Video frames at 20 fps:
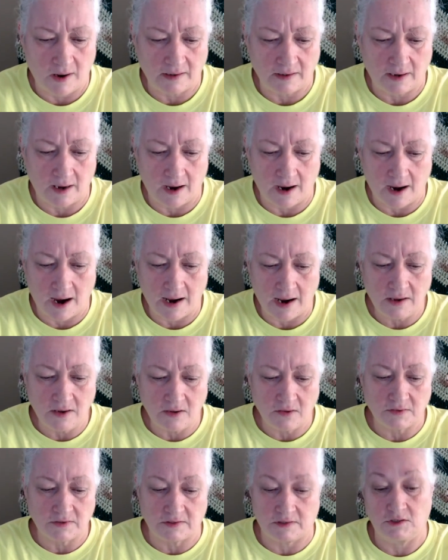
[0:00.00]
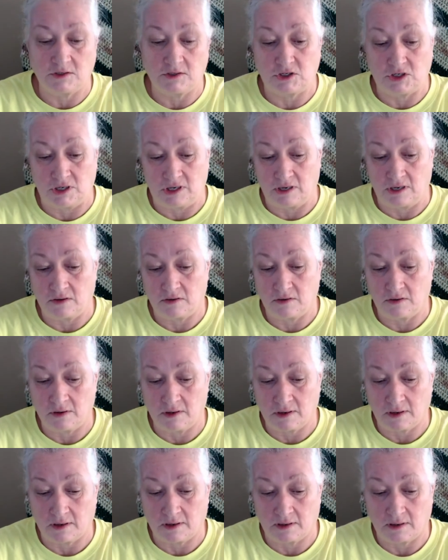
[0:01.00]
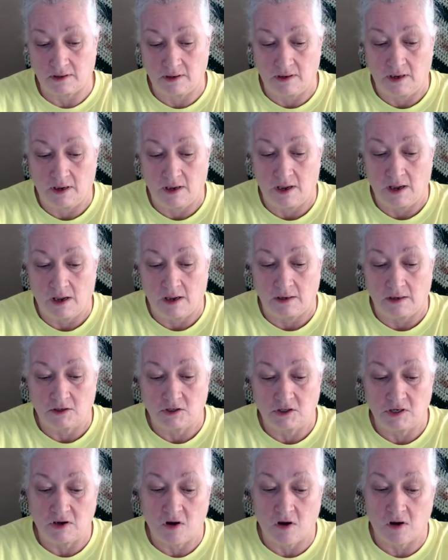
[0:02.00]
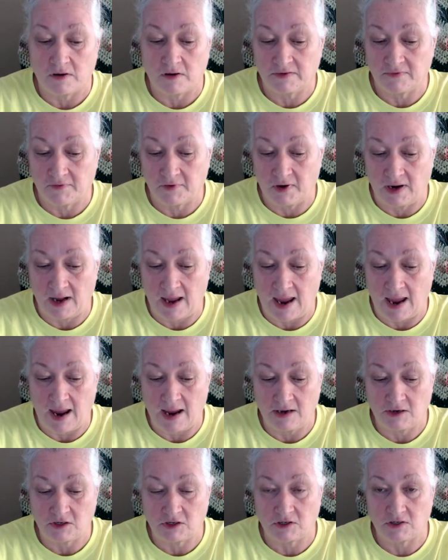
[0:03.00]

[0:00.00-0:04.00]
I used a G hook. She calls for an H,